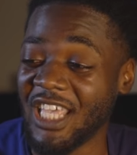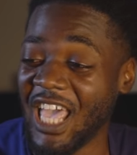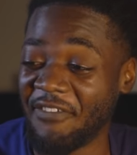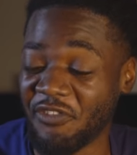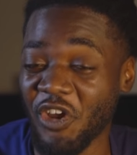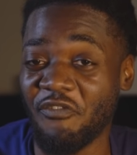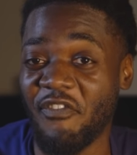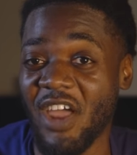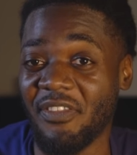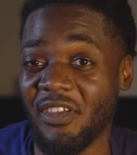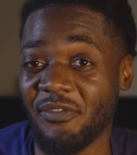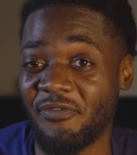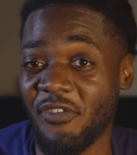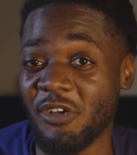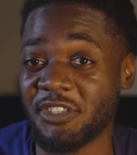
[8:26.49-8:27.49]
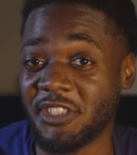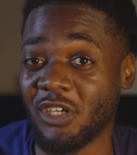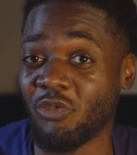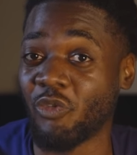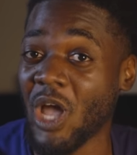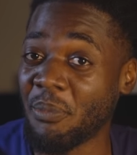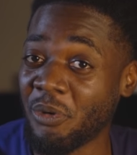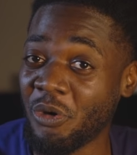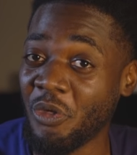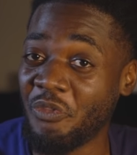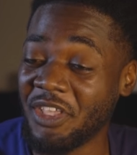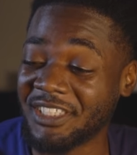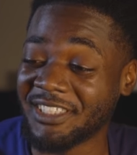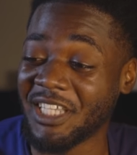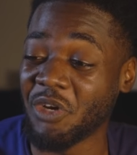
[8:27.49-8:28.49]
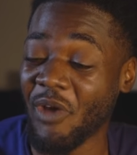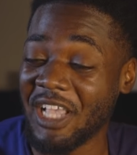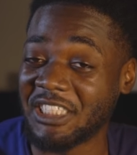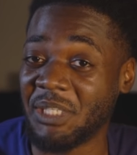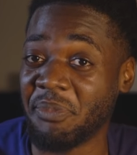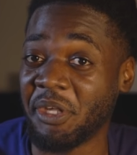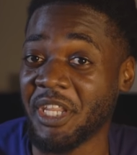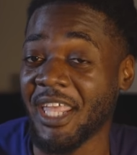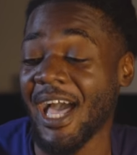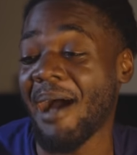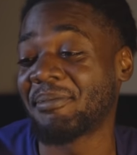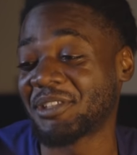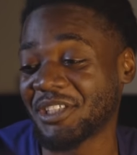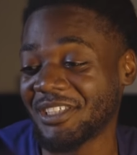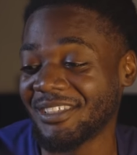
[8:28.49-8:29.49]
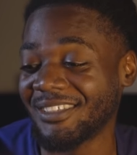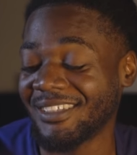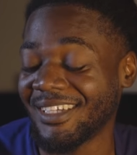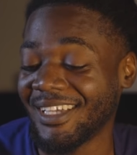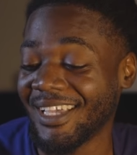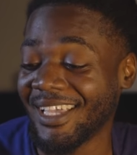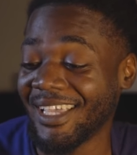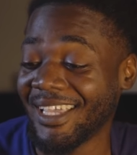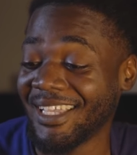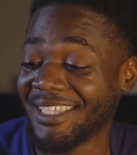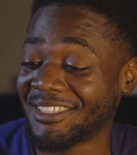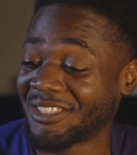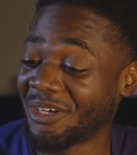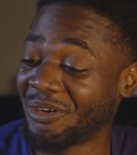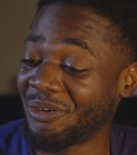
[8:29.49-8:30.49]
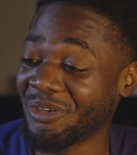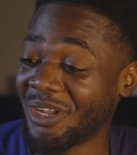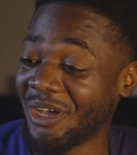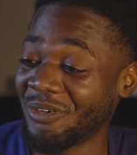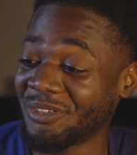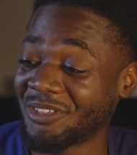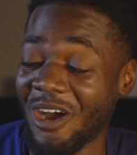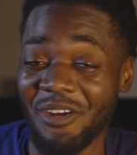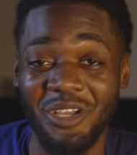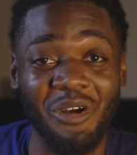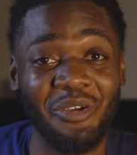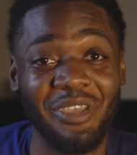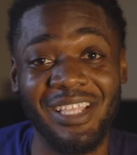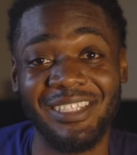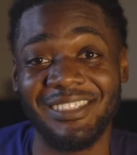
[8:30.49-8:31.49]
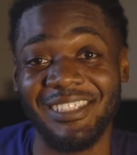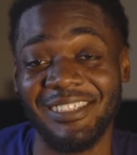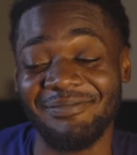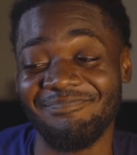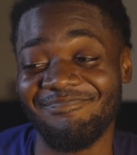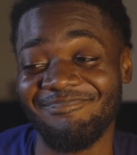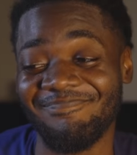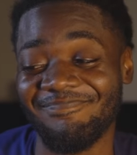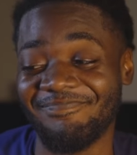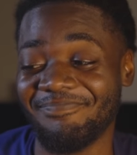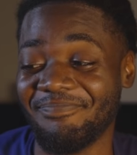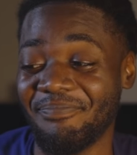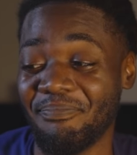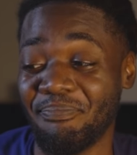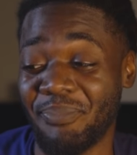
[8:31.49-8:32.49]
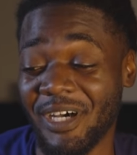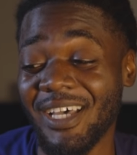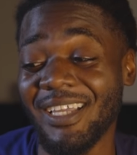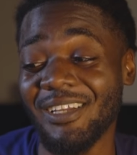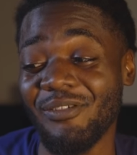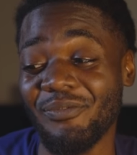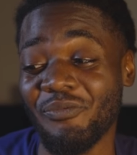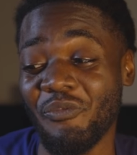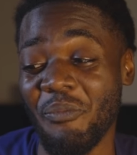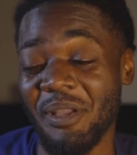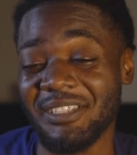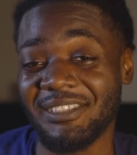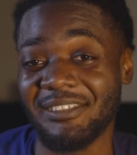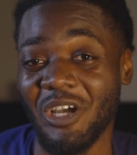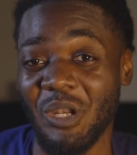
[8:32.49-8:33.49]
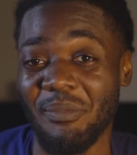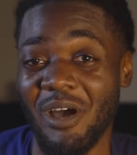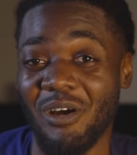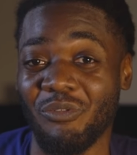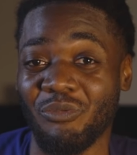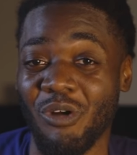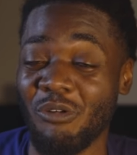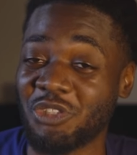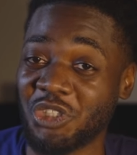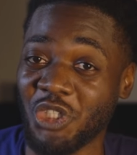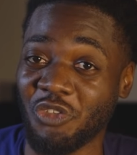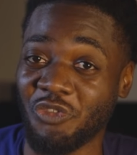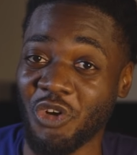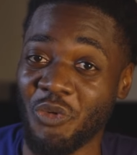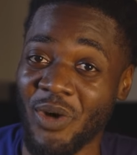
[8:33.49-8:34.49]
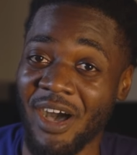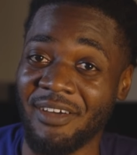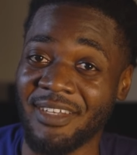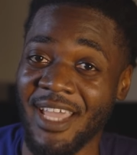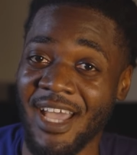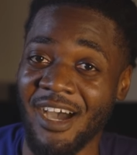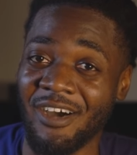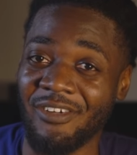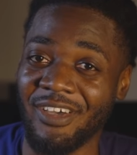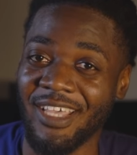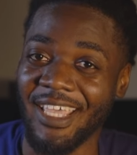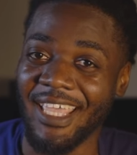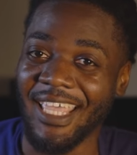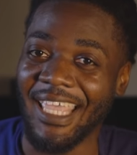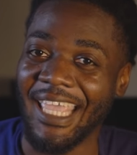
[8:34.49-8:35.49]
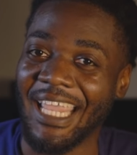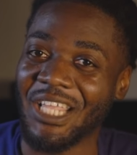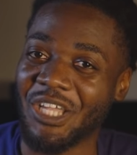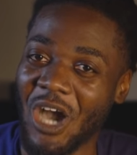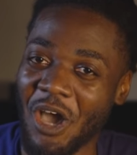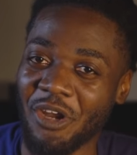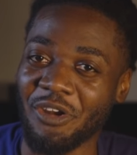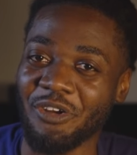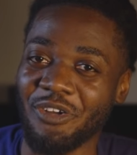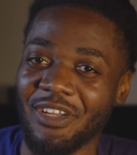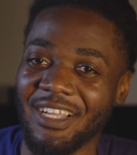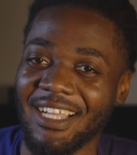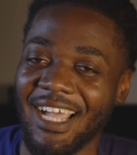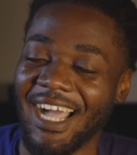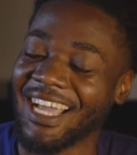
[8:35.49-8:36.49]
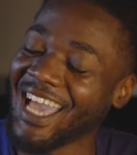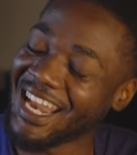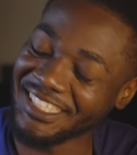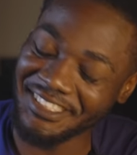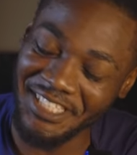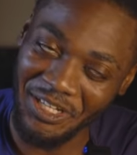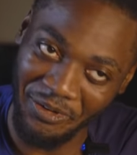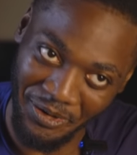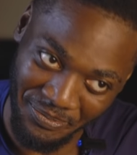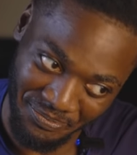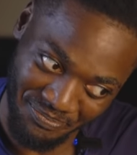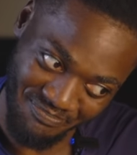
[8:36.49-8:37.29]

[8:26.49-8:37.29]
If you're a fan of the FuelCell Rebel, this is a great stability option. So, you know, it's hard to go against it. But we've been talking about road shoes for a while now. And Connor, I got a secret.